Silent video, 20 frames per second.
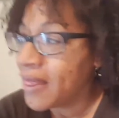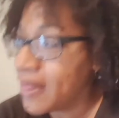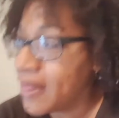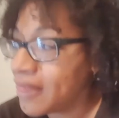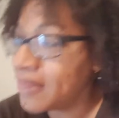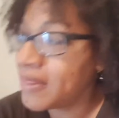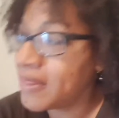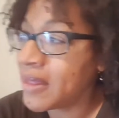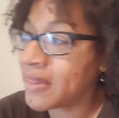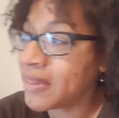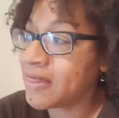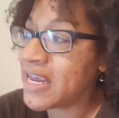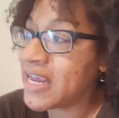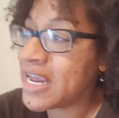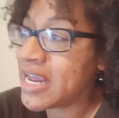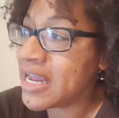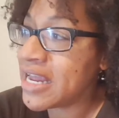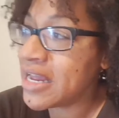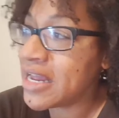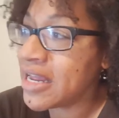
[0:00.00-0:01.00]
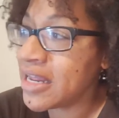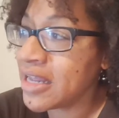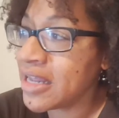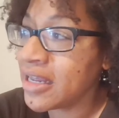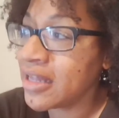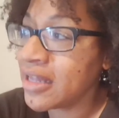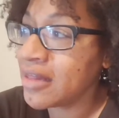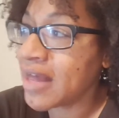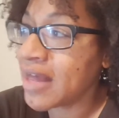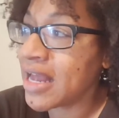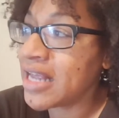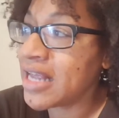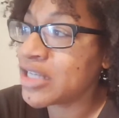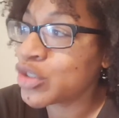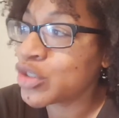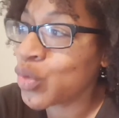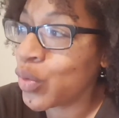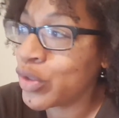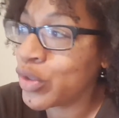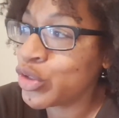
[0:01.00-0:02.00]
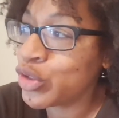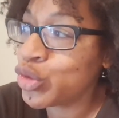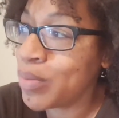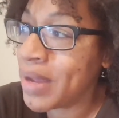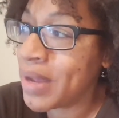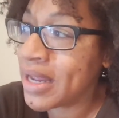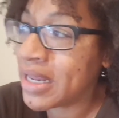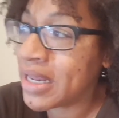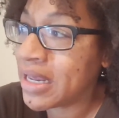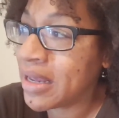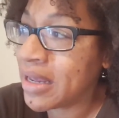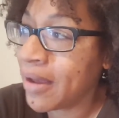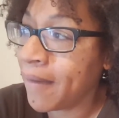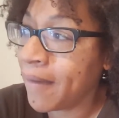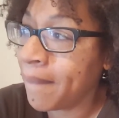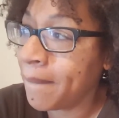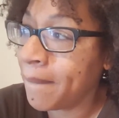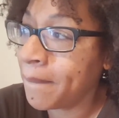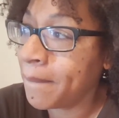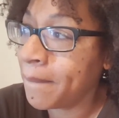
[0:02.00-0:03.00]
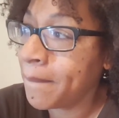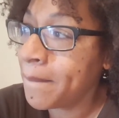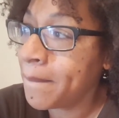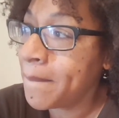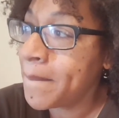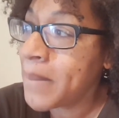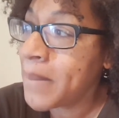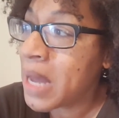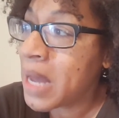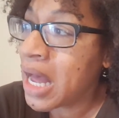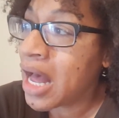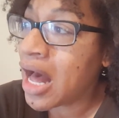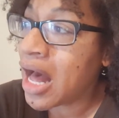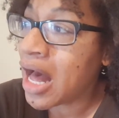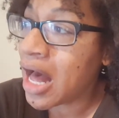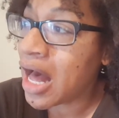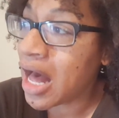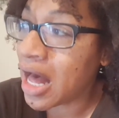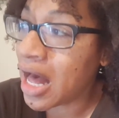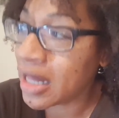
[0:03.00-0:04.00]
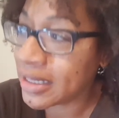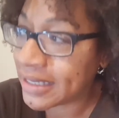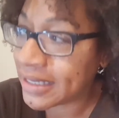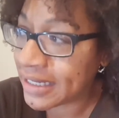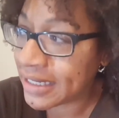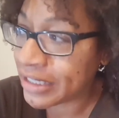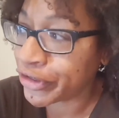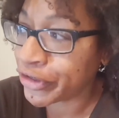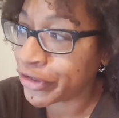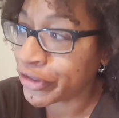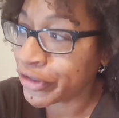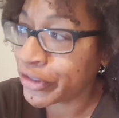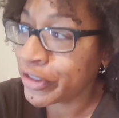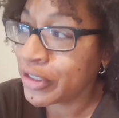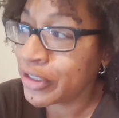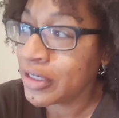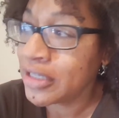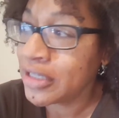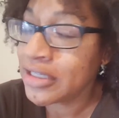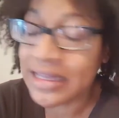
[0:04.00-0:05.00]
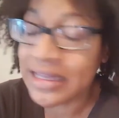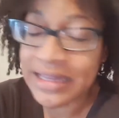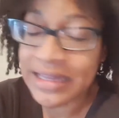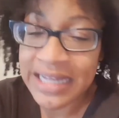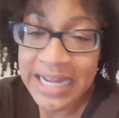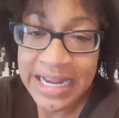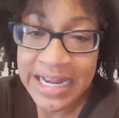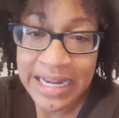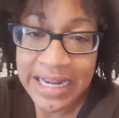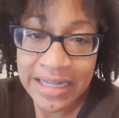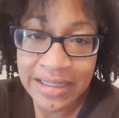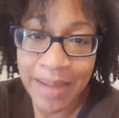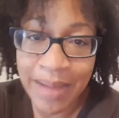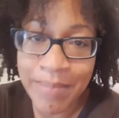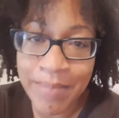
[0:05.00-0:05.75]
the thing that is going to make him a leader, the thing that